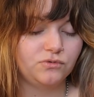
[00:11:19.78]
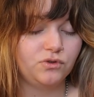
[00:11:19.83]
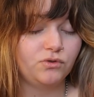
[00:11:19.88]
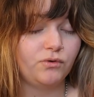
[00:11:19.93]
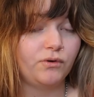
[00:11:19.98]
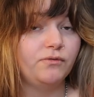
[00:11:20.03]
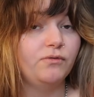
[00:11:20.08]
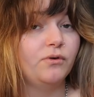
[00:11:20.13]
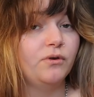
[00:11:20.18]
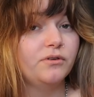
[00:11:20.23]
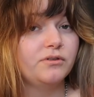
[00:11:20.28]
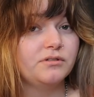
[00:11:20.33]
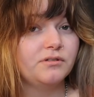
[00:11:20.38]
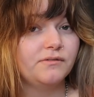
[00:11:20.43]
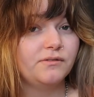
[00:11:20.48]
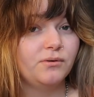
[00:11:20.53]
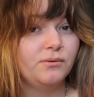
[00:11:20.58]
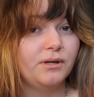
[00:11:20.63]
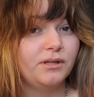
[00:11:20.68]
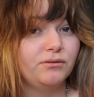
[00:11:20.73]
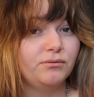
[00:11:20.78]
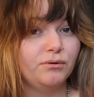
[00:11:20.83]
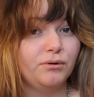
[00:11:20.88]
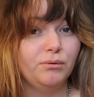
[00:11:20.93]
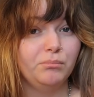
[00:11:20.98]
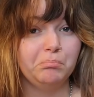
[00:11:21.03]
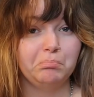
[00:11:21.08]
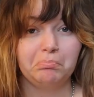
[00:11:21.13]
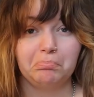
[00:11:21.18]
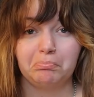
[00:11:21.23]
three-fourths of the way
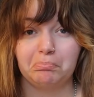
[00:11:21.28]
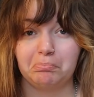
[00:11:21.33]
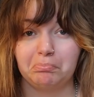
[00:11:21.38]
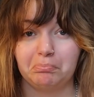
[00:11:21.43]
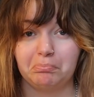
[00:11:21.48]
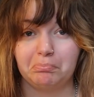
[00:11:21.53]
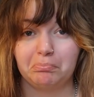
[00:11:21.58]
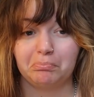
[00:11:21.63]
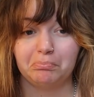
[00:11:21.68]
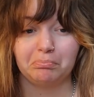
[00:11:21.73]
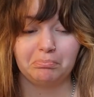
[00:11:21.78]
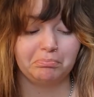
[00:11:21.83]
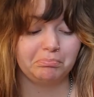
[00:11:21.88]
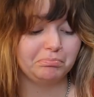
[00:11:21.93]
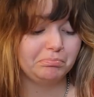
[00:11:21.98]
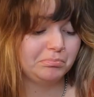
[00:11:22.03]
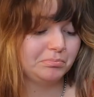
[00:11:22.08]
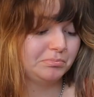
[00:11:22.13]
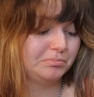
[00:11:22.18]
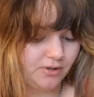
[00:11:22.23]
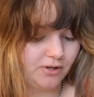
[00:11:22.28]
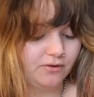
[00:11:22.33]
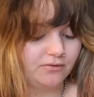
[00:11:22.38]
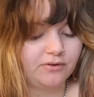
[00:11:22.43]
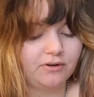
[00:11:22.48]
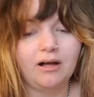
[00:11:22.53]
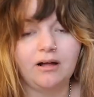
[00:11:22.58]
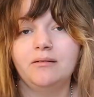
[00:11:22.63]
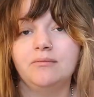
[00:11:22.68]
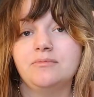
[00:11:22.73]
through. But
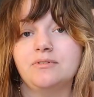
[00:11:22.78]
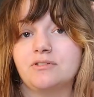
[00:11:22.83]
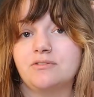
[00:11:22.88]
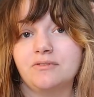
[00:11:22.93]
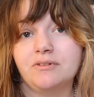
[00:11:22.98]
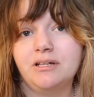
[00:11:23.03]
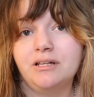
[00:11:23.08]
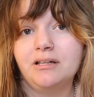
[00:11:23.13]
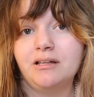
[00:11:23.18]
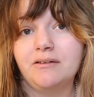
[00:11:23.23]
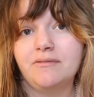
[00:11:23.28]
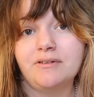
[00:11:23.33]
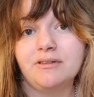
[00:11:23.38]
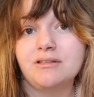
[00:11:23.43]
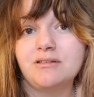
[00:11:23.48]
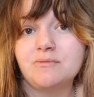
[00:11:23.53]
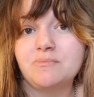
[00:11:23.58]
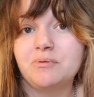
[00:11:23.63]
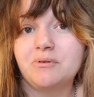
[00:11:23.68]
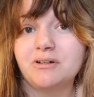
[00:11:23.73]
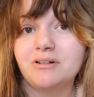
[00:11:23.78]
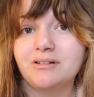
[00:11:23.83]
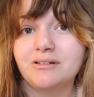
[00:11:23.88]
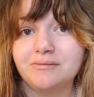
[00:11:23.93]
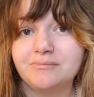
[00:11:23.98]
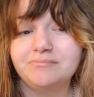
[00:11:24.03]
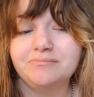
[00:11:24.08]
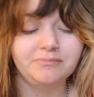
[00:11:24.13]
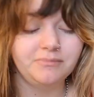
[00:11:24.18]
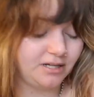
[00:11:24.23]
overall, I'm just really loving this book.
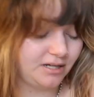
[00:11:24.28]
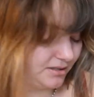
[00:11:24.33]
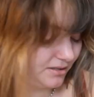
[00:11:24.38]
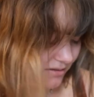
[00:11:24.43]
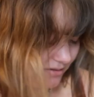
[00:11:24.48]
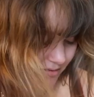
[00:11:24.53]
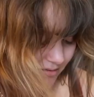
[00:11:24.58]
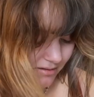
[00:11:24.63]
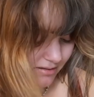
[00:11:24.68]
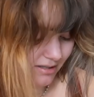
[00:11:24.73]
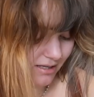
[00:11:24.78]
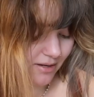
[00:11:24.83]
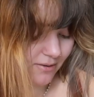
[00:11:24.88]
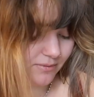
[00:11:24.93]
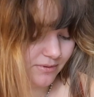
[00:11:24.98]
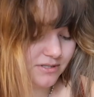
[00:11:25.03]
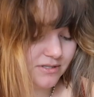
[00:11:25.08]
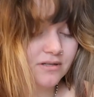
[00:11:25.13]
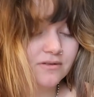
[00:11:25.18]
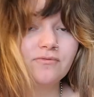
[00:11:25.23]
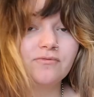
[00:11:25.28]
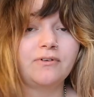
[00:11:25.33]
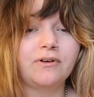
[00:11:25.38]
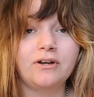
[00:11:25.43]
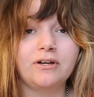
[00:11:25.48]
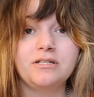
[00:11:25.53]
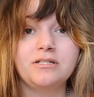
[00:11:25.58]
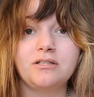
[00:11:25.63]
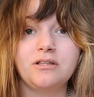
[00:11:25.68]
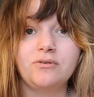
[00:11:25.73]
It's It was
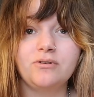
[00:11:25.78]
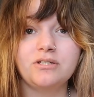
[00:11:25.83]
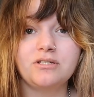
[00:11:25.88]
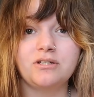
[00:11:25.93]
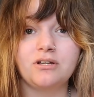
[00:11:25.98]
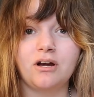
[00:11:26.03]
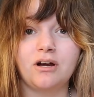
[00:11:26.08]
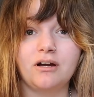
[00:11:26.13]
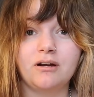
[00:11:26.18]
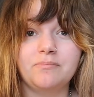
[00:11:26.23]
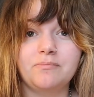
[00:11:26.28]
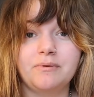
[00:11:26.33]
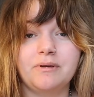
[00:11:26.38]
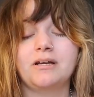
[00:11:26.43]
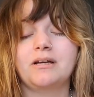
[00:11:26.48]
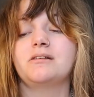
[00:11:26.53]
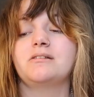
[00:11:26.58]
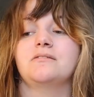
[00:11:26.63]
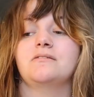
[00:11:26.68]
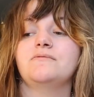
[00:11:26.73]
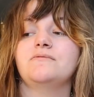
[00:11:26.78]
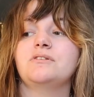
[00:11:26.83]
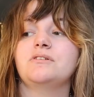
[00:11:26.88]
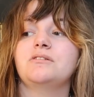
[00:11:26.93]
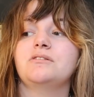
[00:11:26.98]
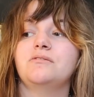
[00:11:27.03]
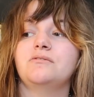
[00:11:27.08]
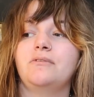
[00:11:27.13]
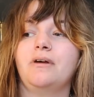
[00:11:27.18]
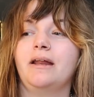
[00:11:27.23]
very slow to start because of
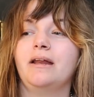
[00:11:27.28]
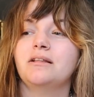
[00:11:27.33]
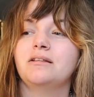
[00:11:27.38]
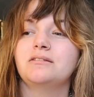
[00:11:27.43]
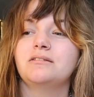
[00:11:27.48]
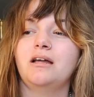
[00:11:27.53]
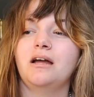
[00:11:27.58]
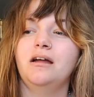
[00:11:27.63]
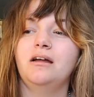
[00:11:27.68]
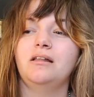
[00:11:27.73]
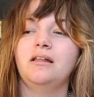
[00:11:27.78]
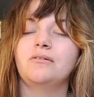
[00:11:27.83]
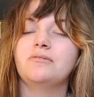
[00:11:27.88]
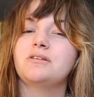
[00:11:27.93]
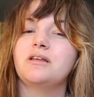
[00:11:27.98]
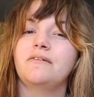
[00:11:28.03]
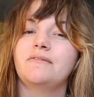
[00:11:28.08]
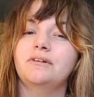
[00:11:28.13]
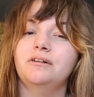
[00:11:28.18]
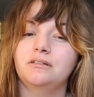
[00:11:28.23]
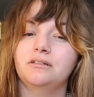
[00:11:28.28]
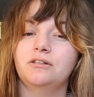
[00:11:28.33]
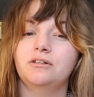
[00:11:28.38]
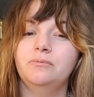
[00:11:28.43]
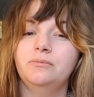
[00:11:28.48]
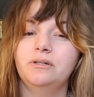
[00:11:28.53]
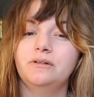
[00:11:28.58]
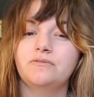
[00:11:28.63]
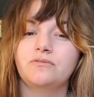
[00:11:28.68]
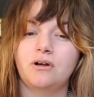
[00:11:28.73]
just the writing style. I was having a little
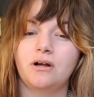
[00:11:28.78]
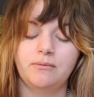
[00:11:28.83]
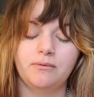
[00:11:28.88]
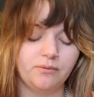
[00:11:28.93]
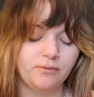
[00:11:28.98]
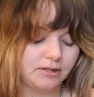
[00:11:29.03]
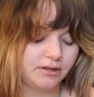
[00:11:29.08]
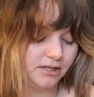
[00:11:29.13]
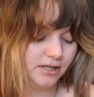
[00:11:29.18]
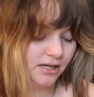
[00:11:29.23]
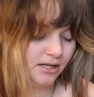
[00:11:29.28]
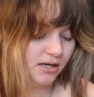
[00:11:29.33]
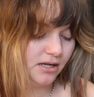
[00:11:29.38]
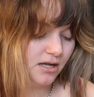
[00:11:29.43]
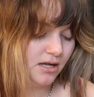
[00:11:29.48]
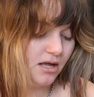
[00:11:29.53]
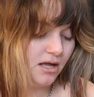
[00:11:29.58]
bit of trouble with it.